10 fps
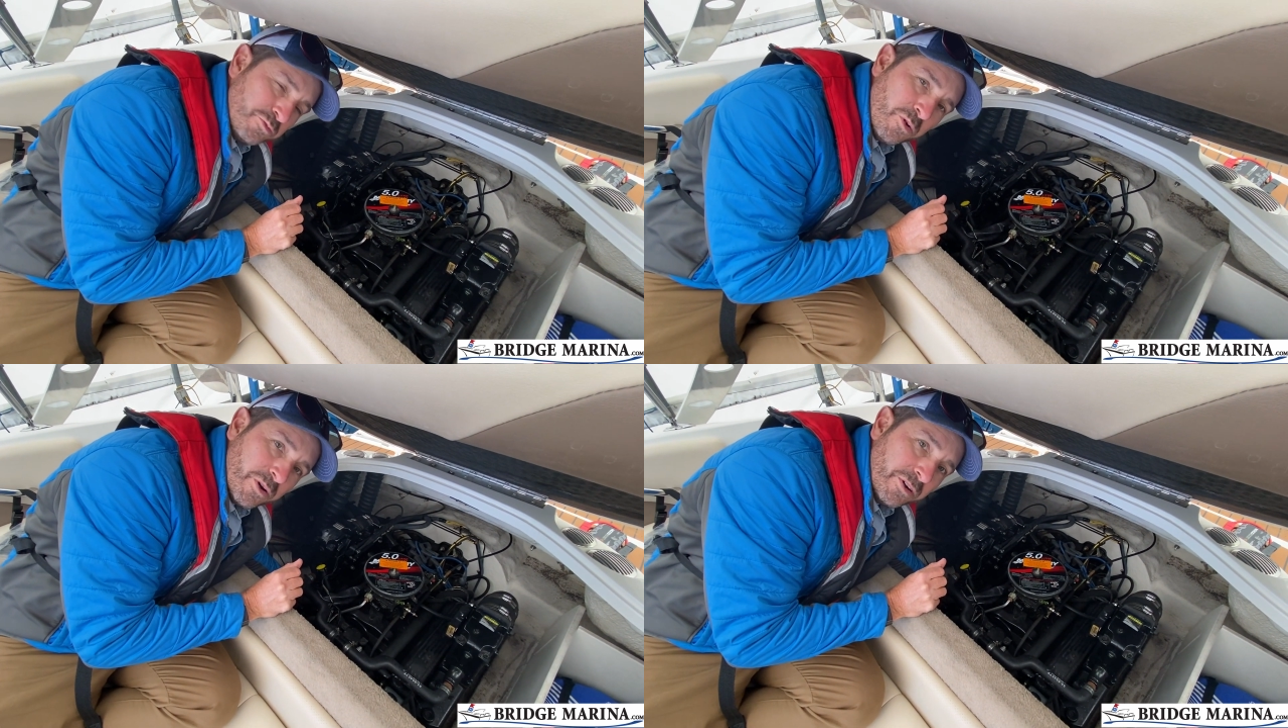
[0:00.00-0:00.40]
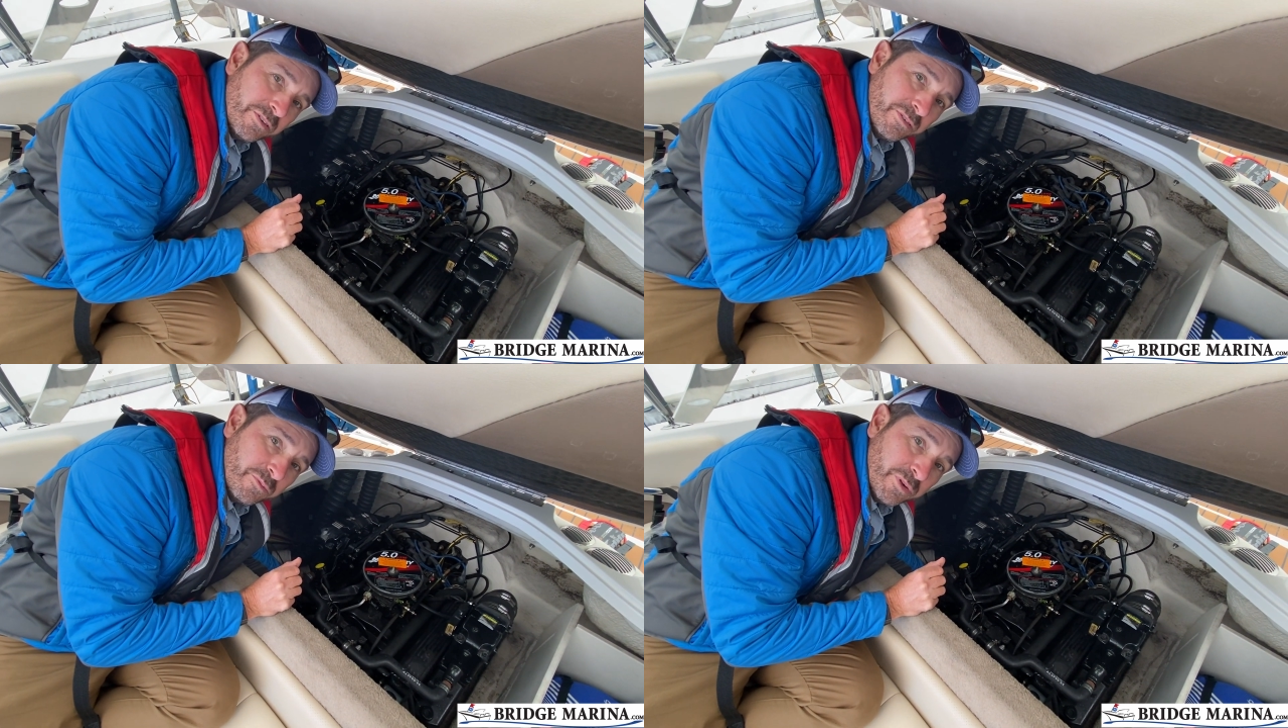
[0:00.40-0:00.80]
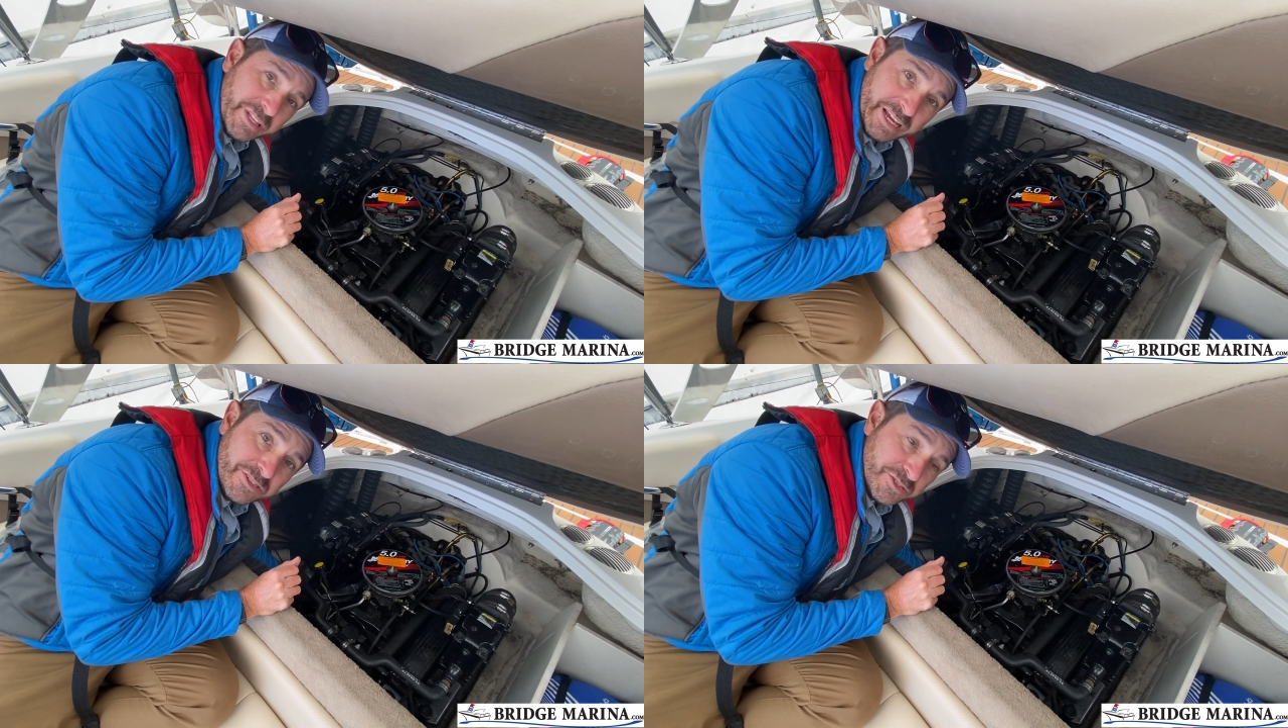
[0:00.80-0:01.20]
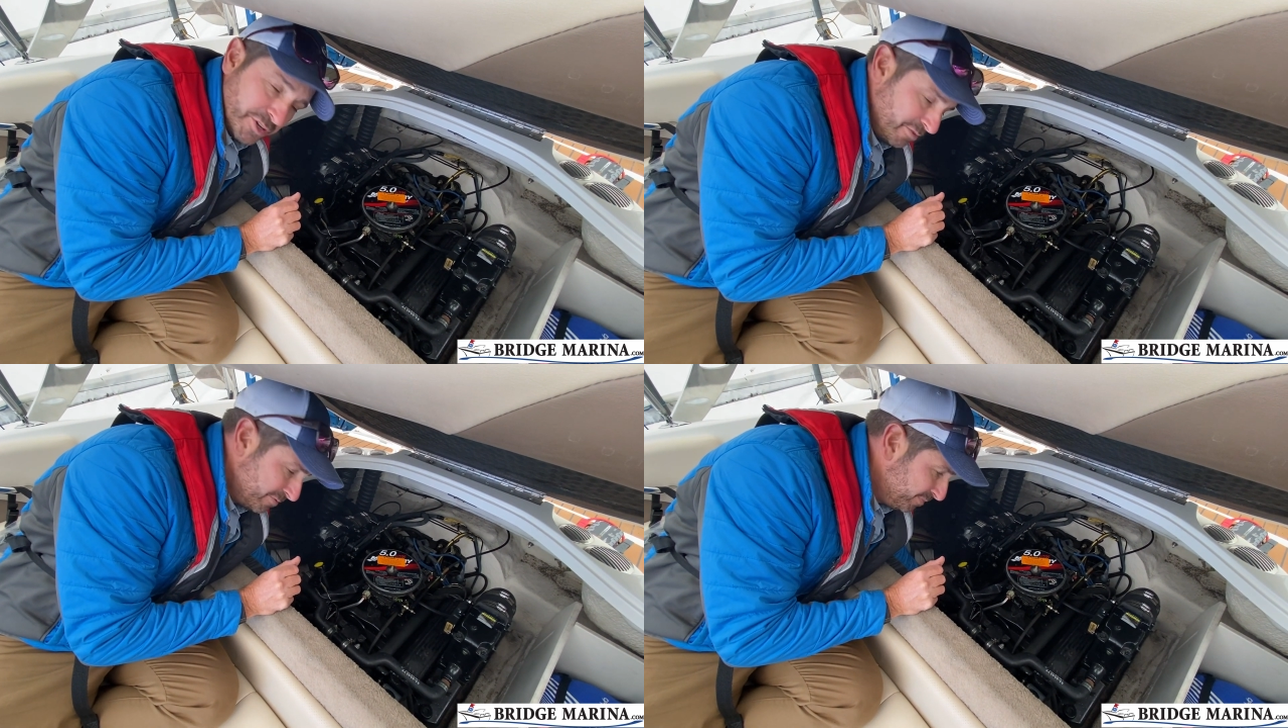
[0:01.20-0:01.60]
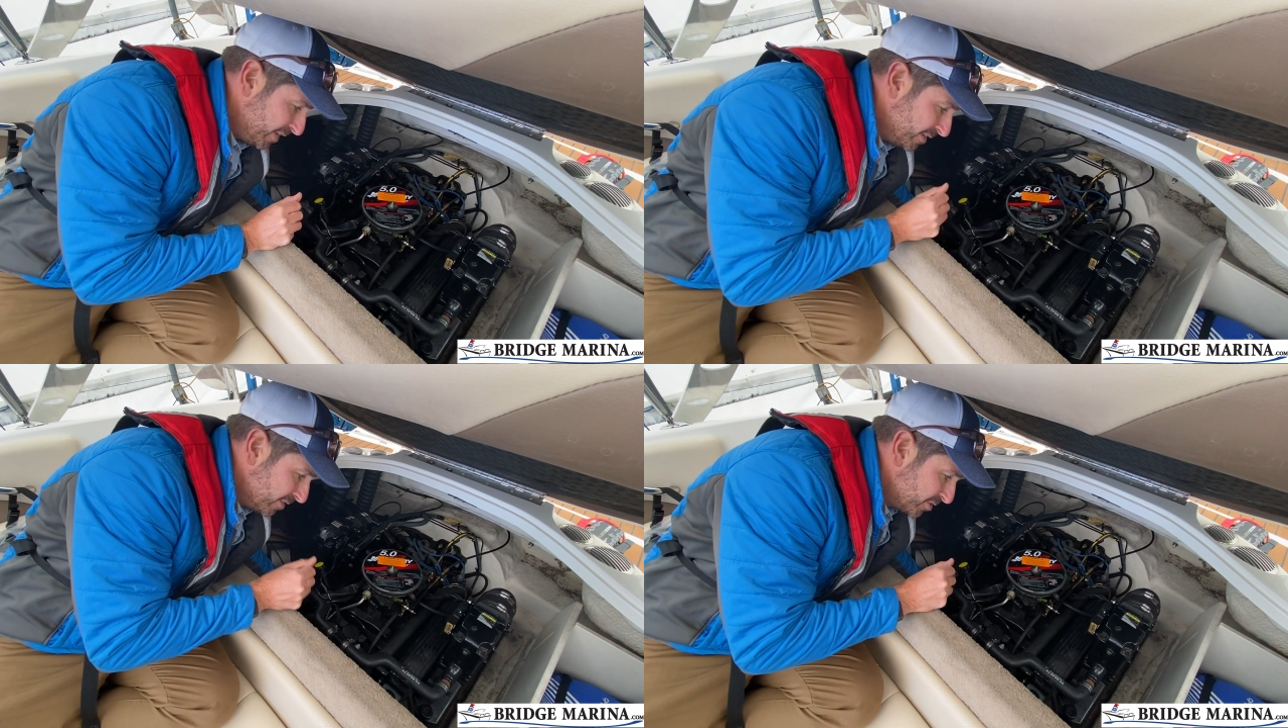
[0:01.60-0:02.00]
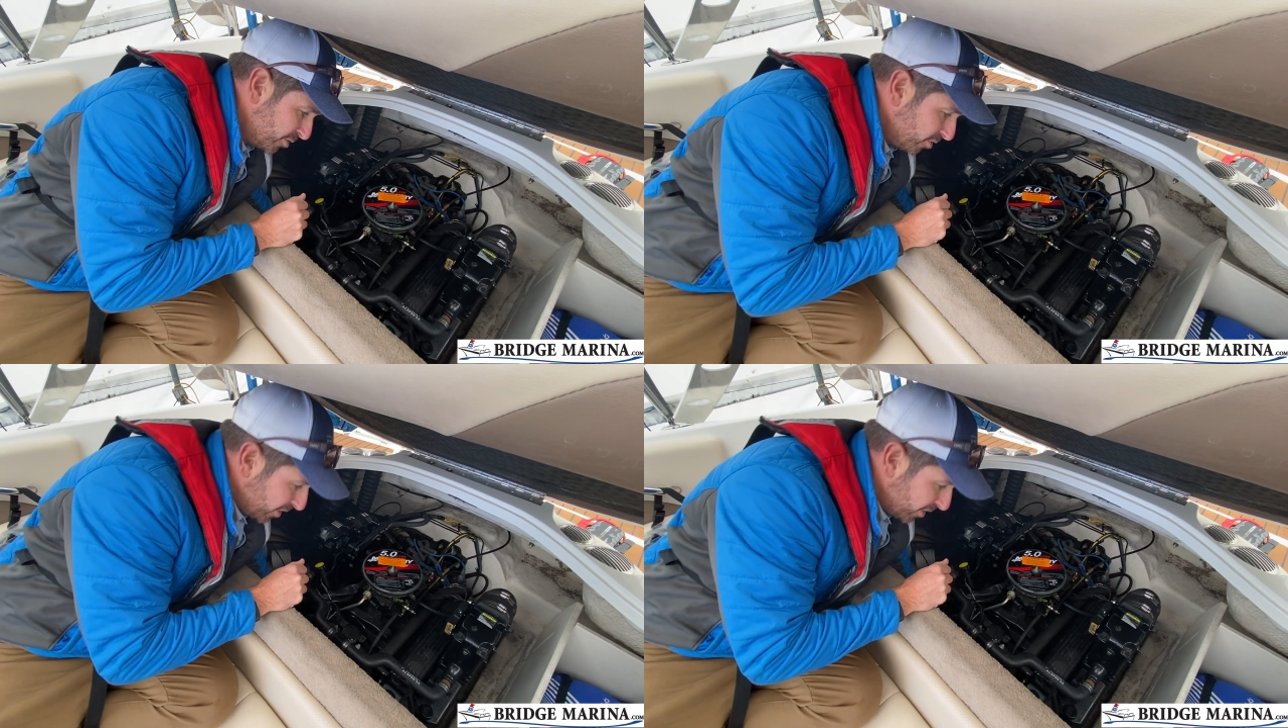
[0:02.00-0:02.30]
water when the engine's off. It doesn't all